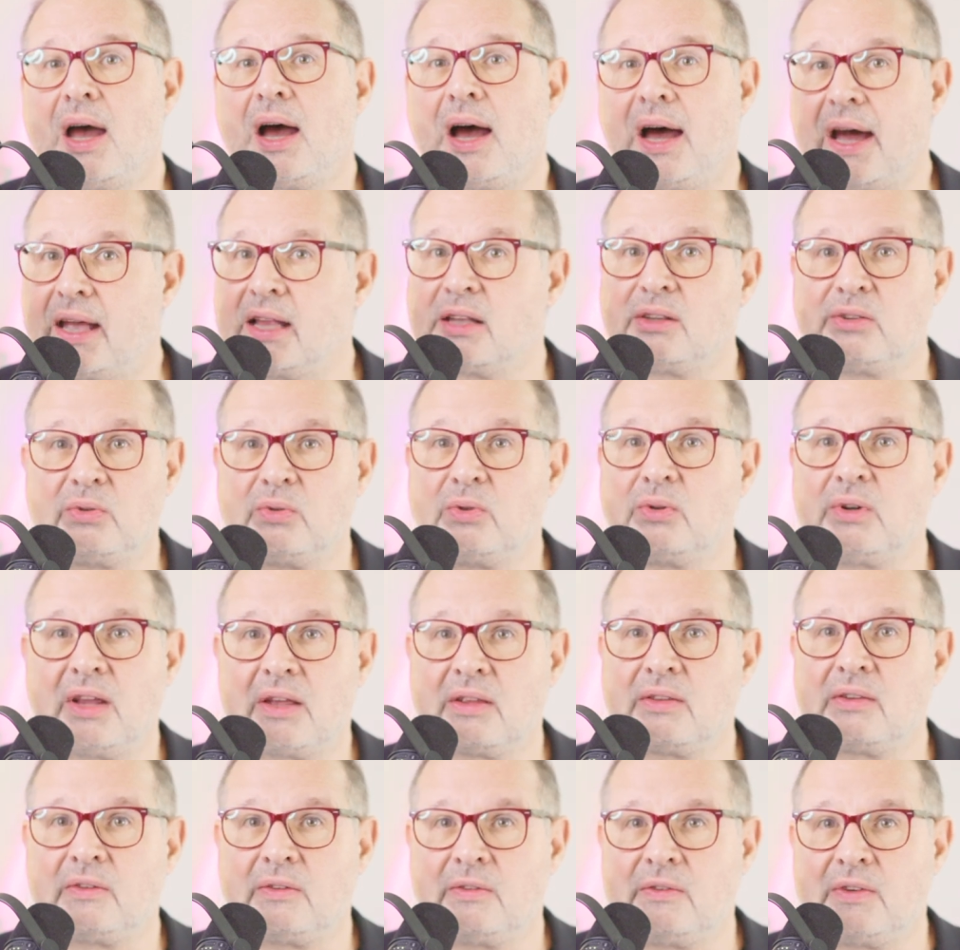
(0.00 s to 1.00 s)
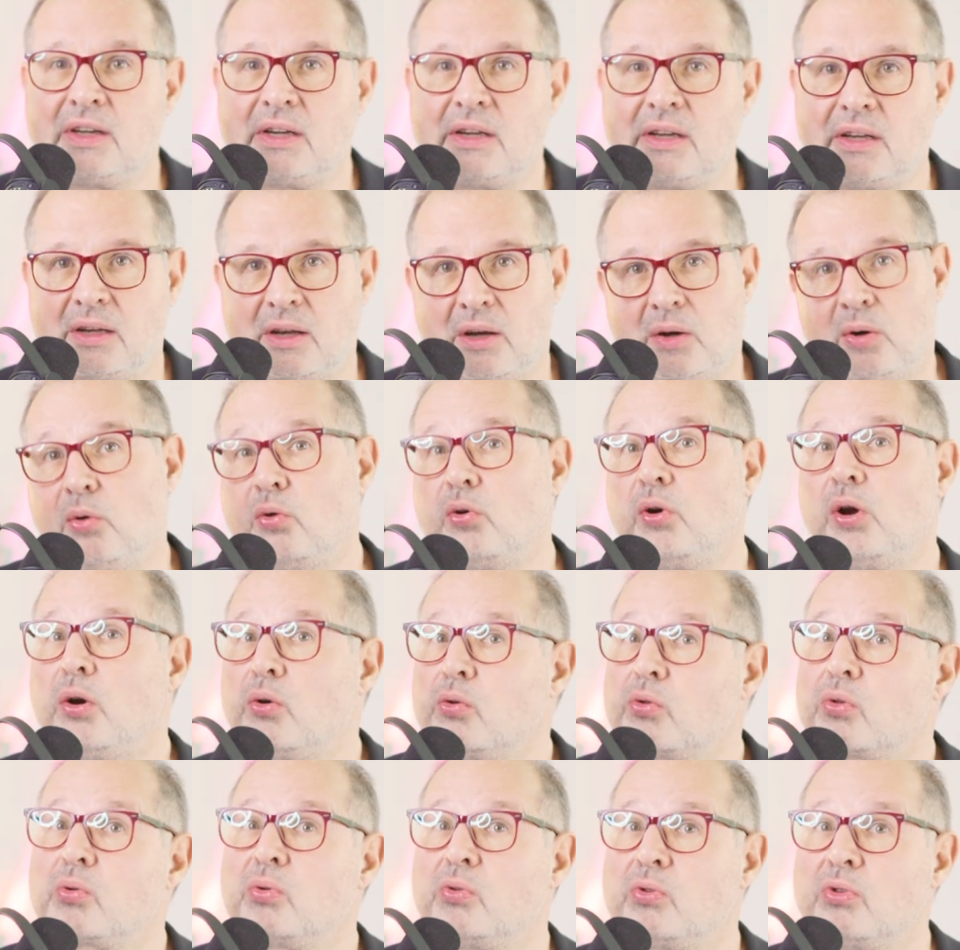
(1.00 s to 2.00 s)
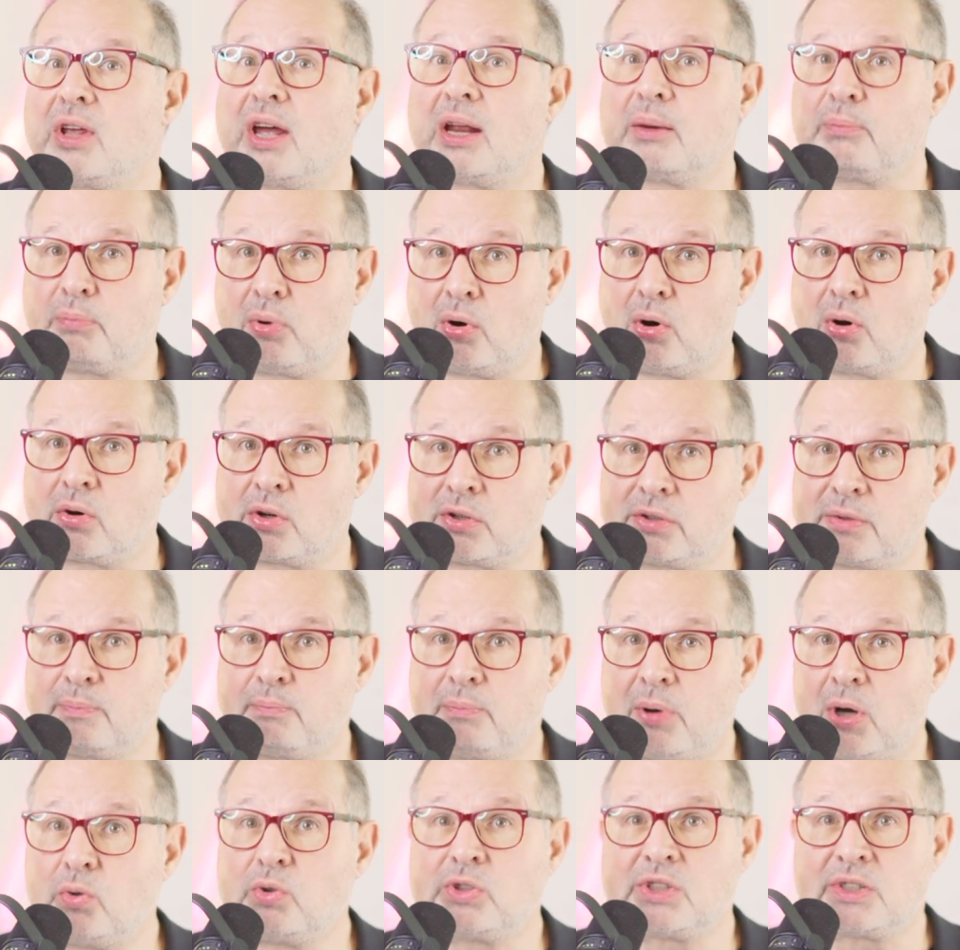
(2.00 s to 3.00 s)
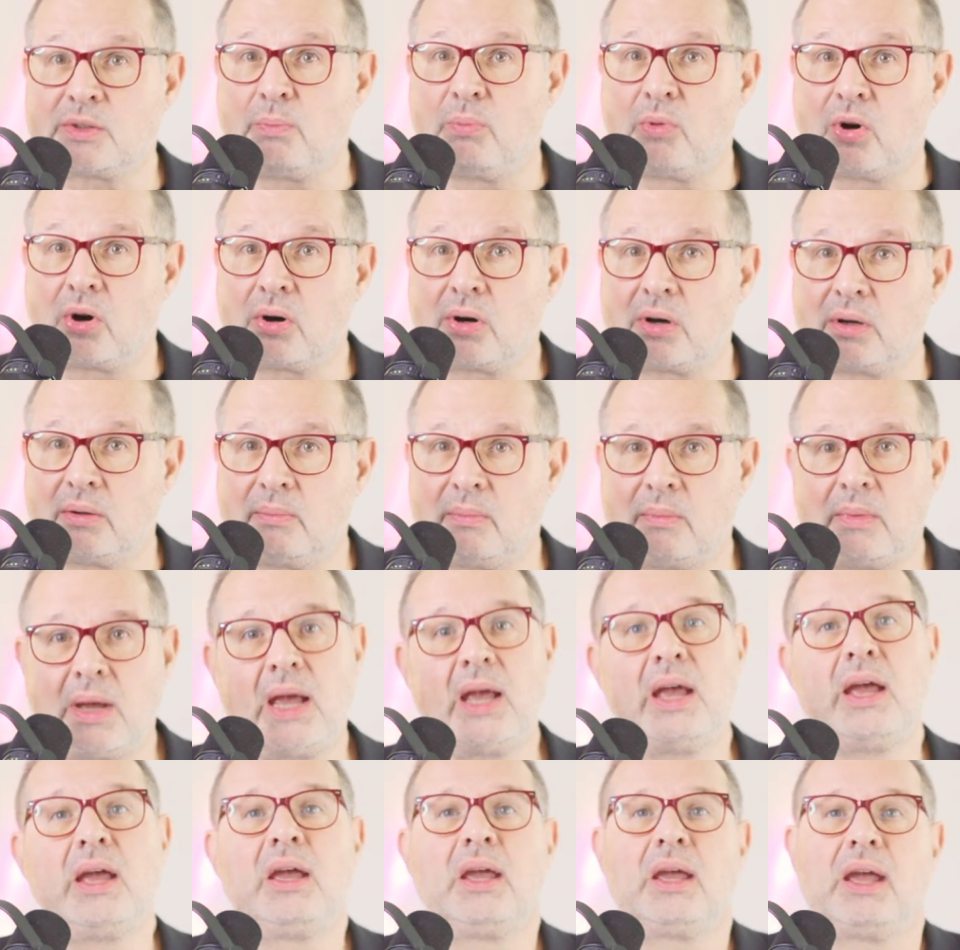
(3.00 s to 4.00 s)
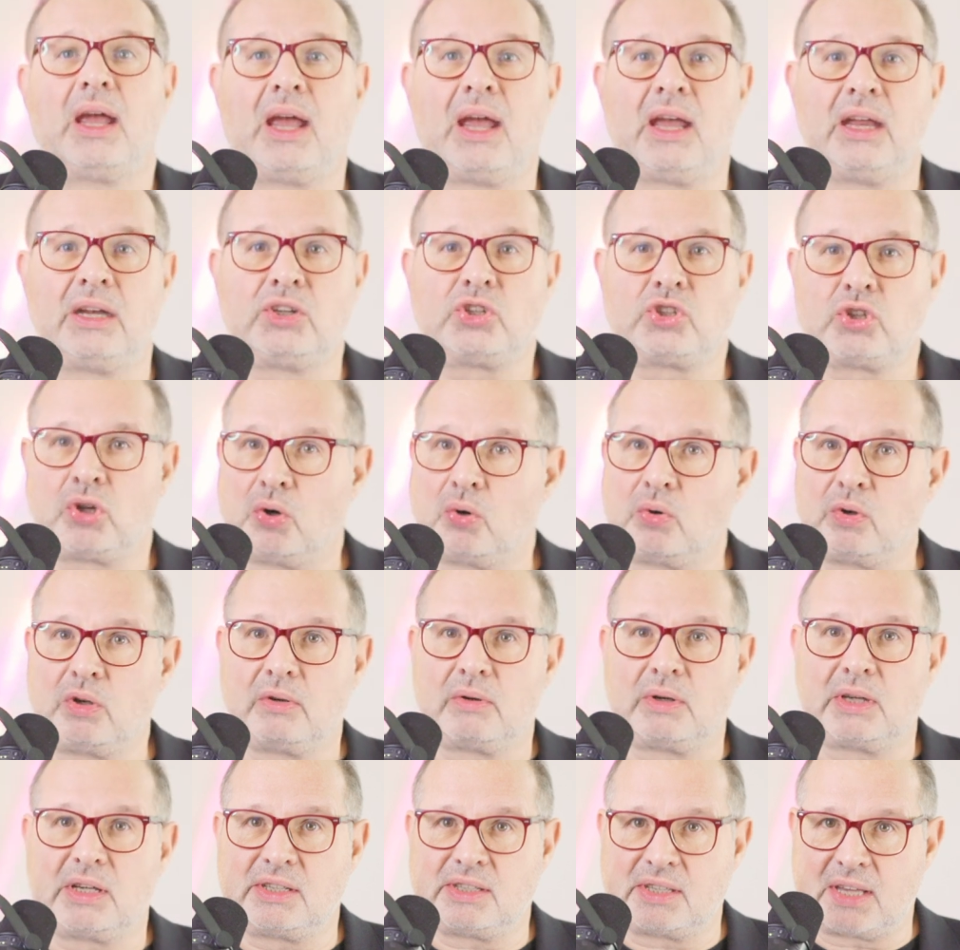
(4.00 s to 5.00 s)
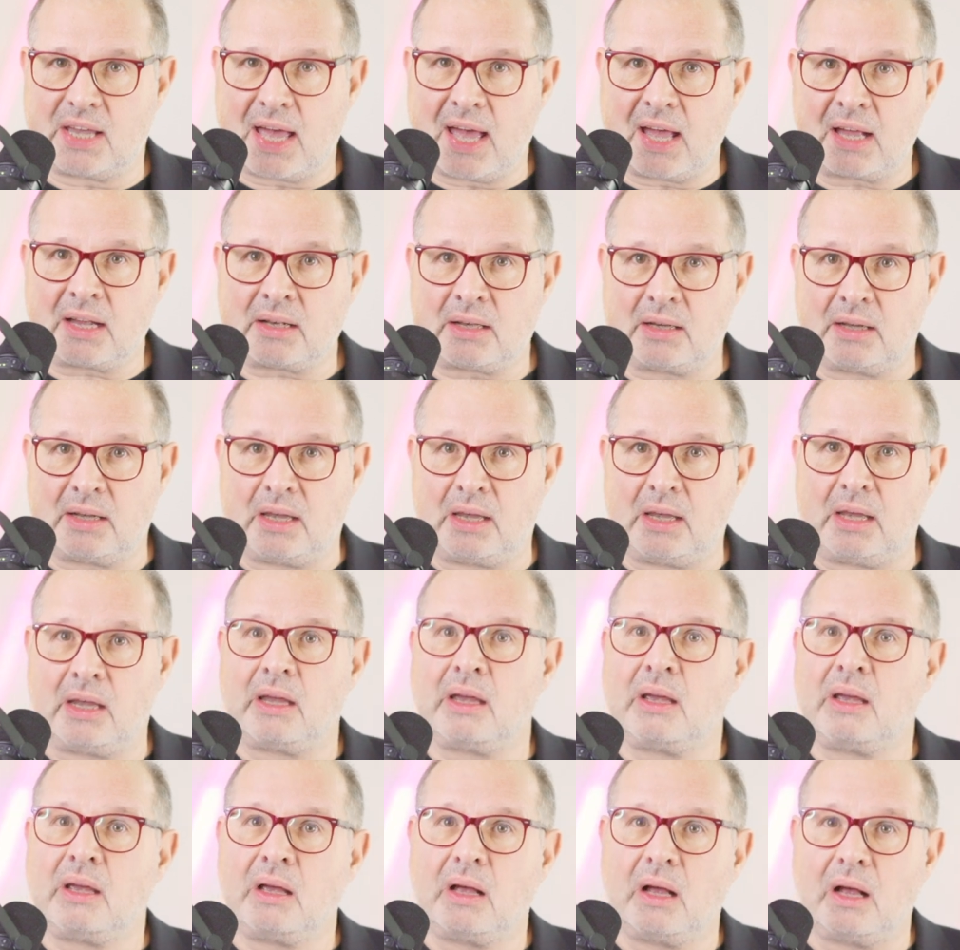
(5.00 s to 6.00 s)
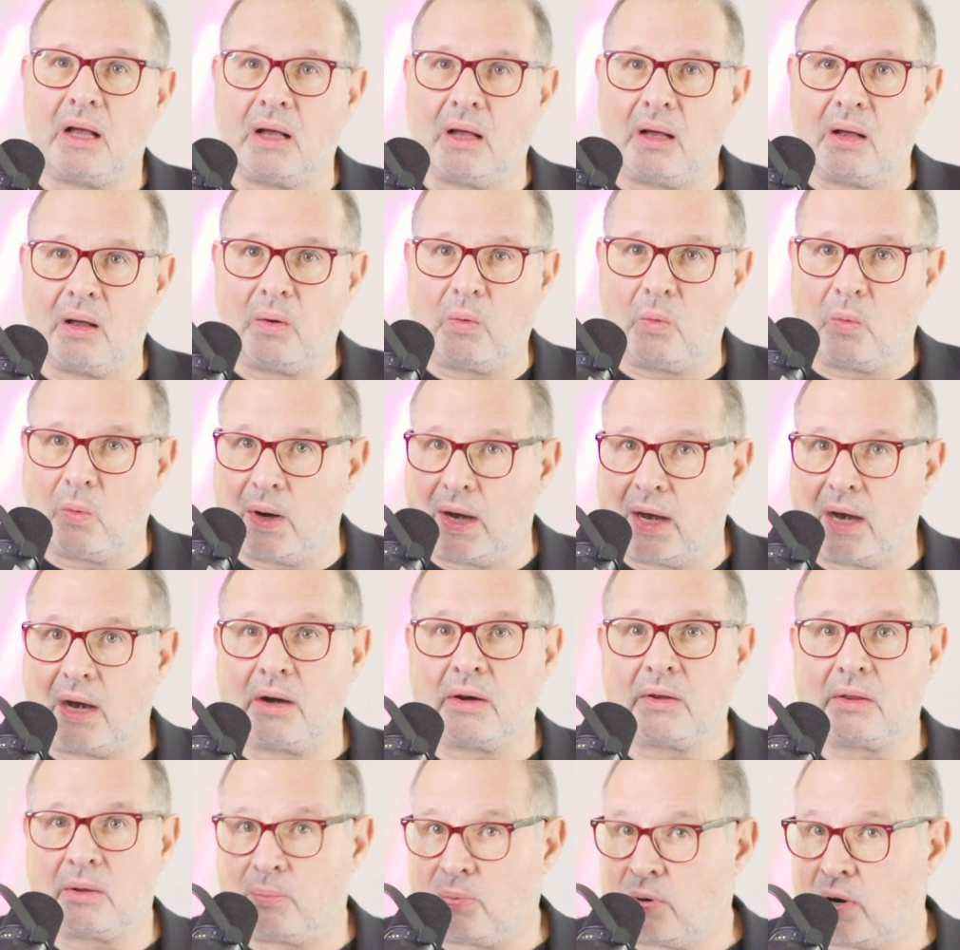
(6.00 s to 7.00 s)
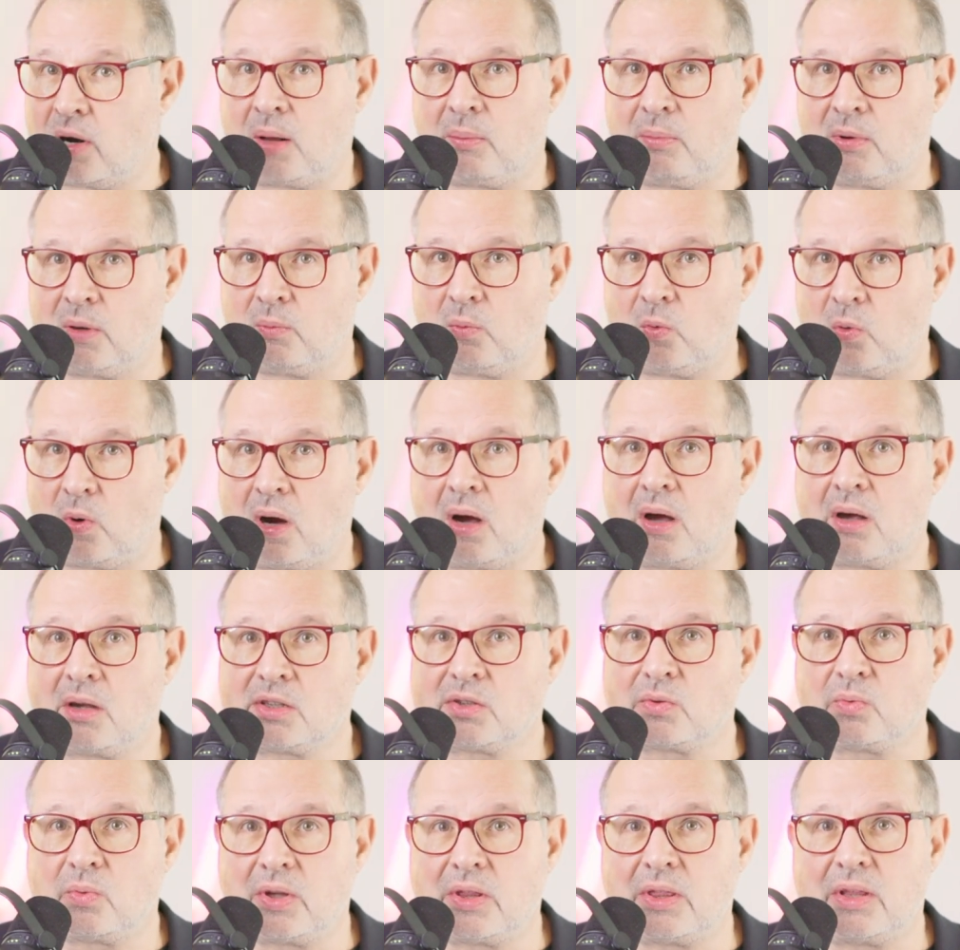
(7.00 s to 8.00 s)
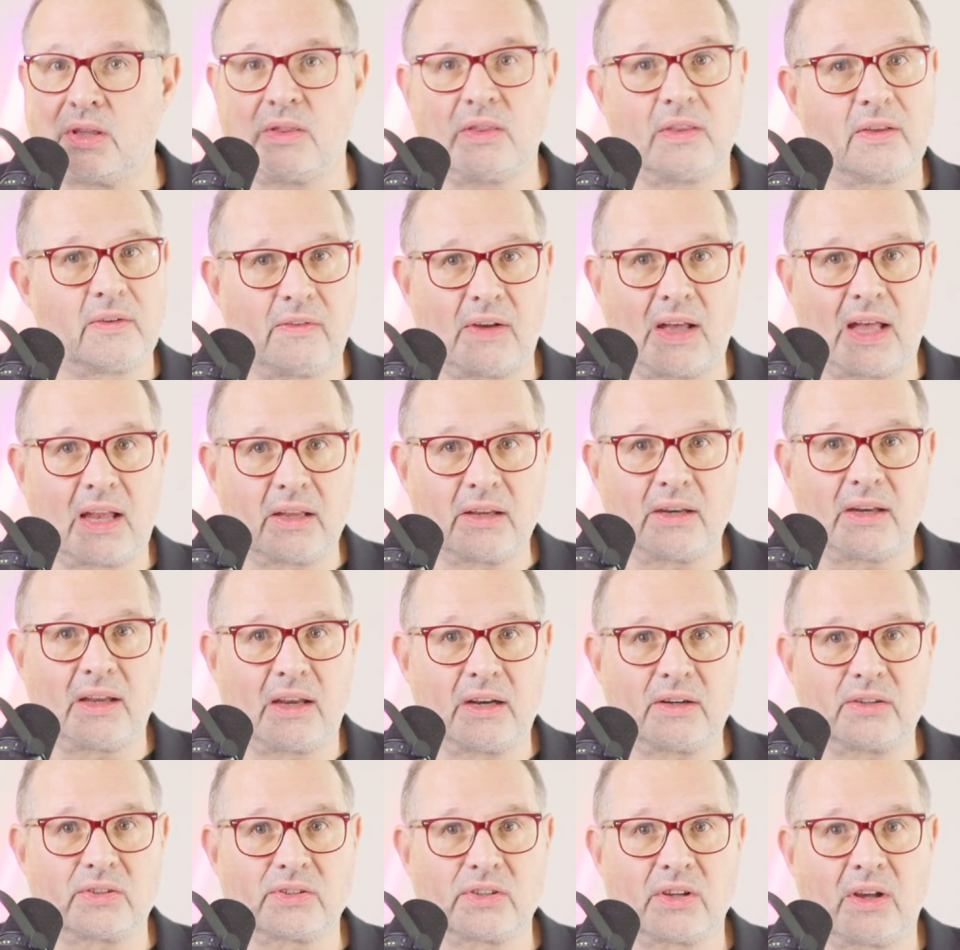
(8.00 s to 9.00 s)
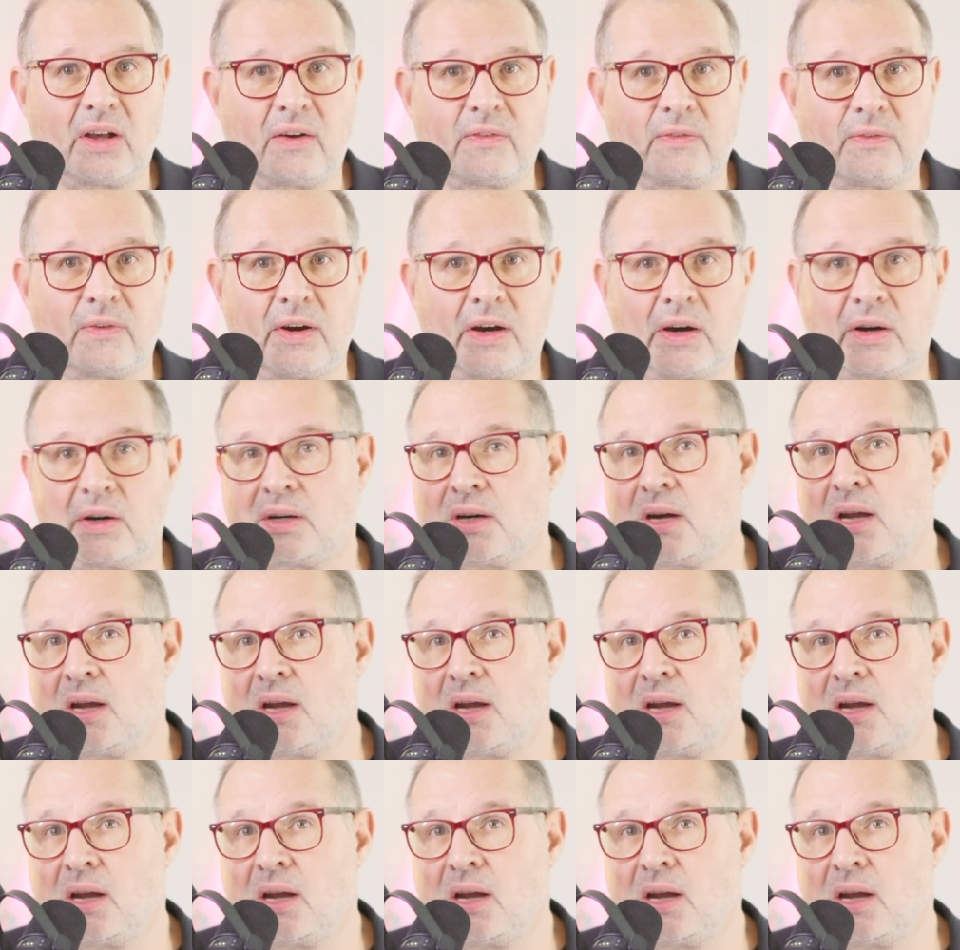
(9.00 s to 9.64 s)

I'll do another video, go through that post-mortem, and show you exactly uh, where the problem was within the validator software,